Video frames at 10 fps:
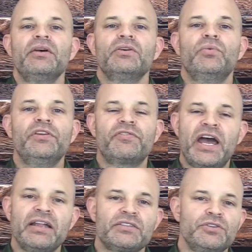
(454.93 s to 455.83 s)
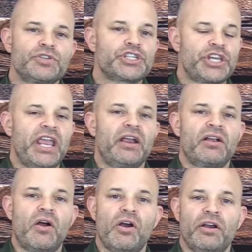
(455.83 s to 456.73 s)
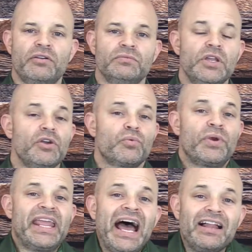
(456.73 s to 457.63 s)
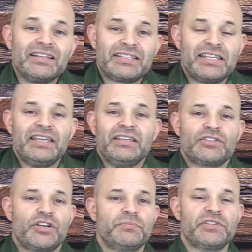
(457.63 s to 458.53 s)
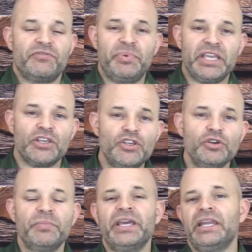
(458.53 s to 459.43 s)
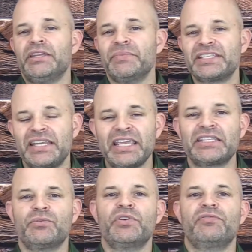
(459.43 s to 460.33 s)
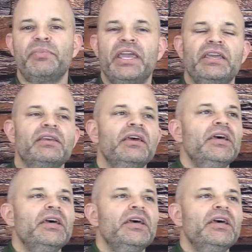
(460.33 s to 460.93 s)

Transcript: We've got to share our reality in terms of being human and the mistakes that we've made,